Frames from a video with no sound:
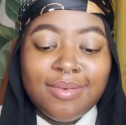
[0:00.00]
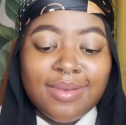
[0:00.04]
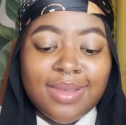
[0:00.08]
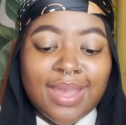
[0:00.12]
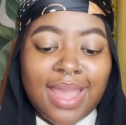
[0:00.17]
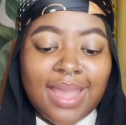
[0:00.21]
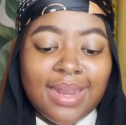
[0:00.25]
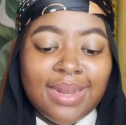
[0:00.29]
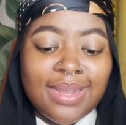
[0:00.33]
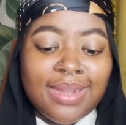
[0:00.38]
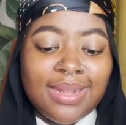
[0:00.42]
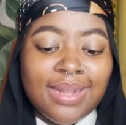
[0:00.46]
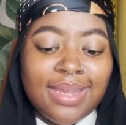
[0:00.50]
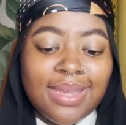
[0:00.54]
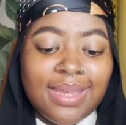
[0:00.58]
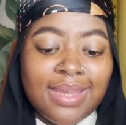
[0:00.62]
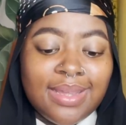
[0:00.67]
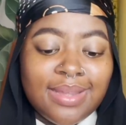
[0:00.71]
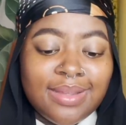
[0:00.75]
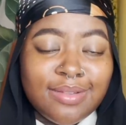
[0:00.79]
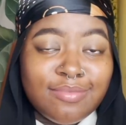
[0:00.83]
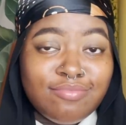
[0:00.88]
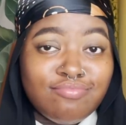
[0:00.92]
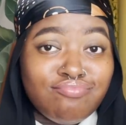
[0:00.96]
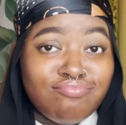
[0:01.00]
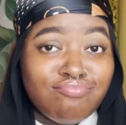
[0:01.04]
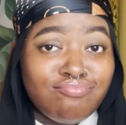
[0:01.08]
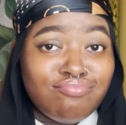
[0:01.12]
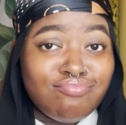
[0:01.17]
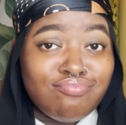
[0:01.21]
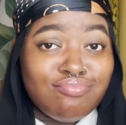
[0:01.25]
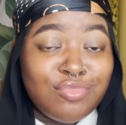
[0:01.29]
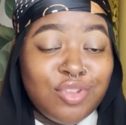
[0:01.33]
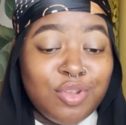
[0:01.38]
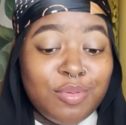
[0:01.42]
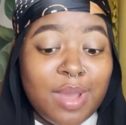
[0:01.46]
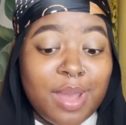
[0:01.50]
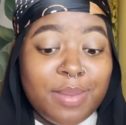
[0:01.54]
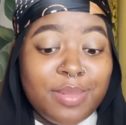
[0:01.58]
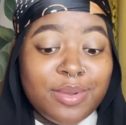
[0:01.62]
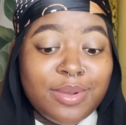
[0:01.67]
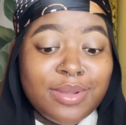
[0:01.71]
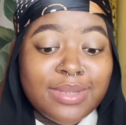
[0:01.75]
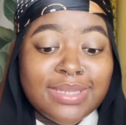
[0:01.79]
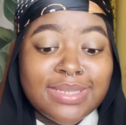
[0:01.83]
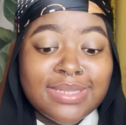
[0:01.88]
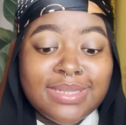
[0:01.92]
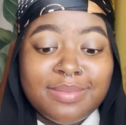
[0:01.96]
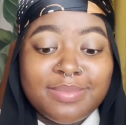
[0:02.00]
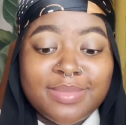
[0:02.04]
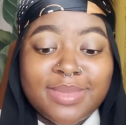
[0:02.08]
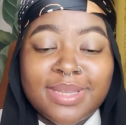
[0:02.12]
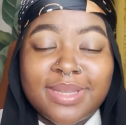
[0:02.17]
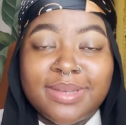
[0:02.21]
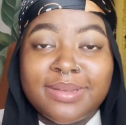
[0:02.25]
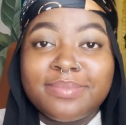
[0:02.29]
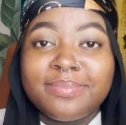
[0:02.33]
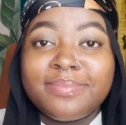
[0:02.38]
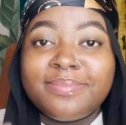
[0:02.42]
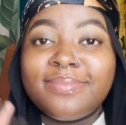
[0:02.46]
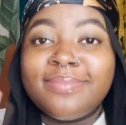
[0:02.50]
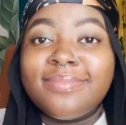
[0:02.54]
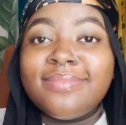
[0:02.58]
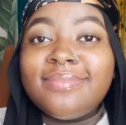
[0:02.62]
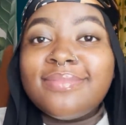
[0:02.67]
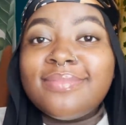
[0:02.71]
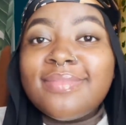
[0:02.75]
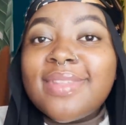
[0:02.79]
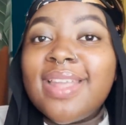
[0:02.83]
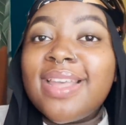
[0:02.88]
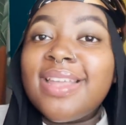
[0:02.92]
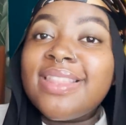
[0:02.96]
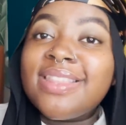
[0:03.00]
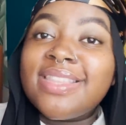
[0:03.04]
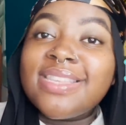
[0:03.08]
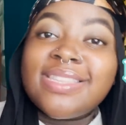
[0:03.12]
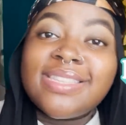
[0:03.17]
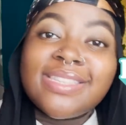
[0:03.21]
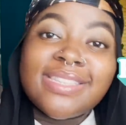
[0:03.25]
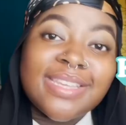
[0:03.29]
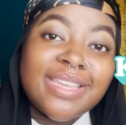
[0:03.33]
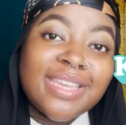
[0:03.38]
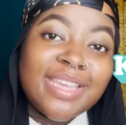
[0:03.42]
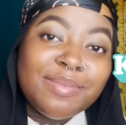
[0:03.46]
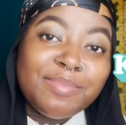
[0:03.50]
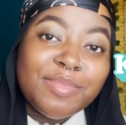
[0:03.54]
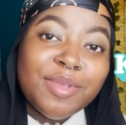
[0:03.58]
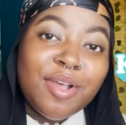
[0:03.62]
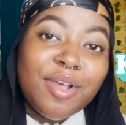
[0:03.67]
Okay, Lili, you might be onto something this is a keep